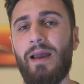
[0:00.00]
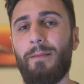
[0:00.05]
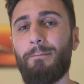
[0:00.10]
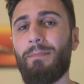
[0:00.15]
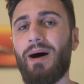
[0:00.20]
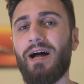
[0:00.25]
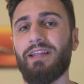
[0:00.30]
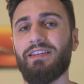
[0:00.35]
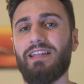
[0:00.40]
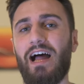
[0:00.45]

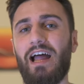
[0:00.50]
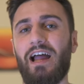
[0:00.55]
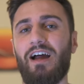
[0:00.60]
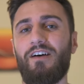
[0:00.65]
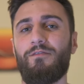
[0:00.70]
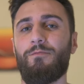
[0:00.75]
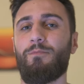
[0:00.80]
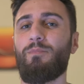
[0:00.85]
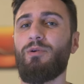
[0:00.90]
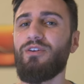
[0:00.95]
but I
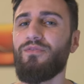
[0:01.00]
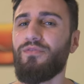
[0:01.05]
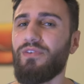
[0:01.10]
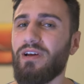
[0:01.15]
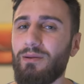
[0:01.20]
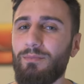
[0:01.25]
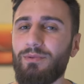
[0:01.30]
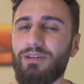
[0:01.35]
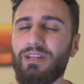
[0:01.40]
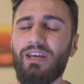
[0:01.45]
have
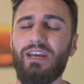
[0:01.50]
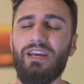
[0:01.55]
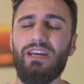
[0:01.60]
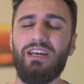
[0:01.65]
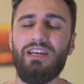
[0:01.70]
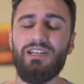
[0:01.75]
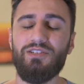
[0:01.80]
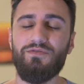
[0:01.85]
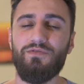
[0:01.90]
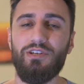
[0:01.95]
pre-filmed
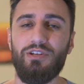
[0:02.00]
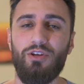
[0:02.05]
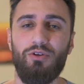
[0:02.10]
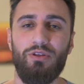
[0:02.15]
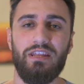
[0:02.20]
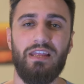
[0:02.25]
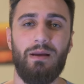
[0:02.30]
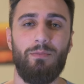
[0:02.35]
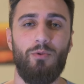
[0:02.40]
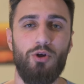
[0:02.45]
each video
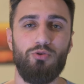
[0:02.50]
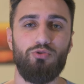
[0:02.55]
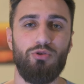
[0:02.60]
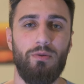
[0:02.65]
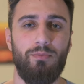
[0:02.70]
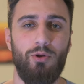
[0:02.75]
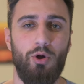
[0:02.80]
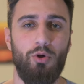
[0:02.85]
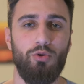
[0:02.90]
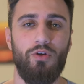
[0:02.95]
that I'm going to
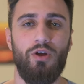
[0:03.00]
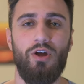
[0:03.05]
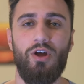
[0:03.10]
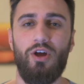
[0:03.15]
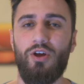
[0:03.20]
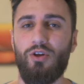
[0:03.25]
upload